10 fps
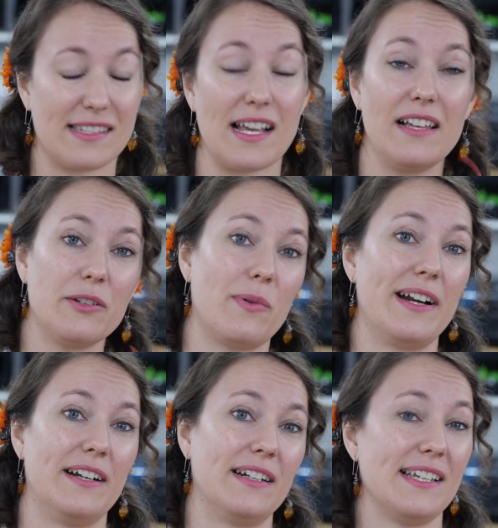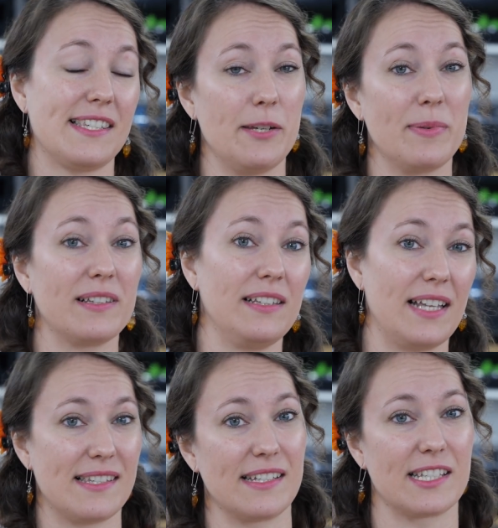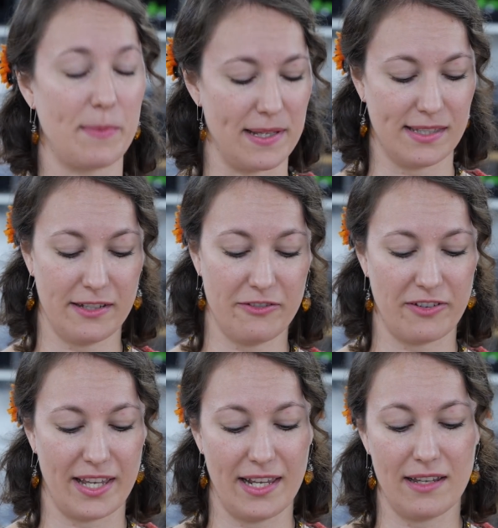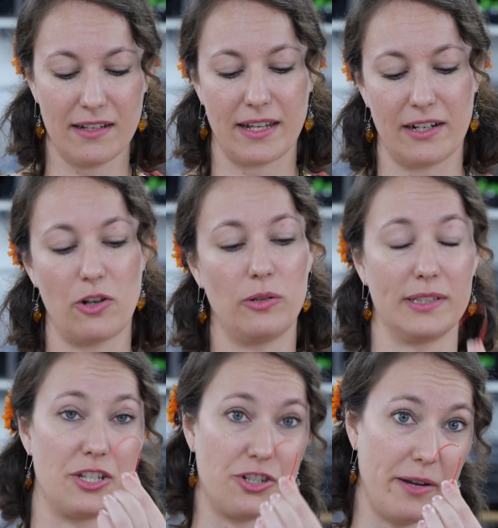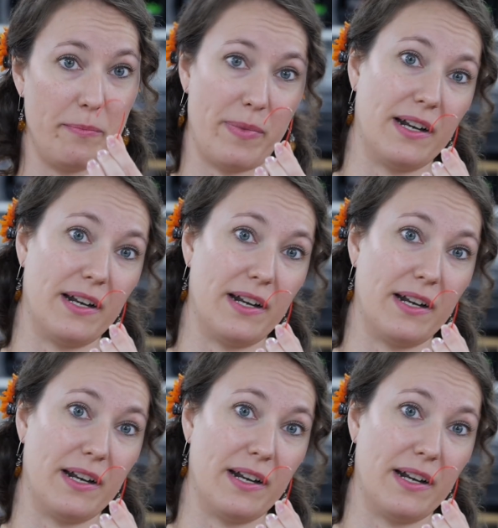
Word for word: Solid wire is typically less expensive, and it'll hold its shape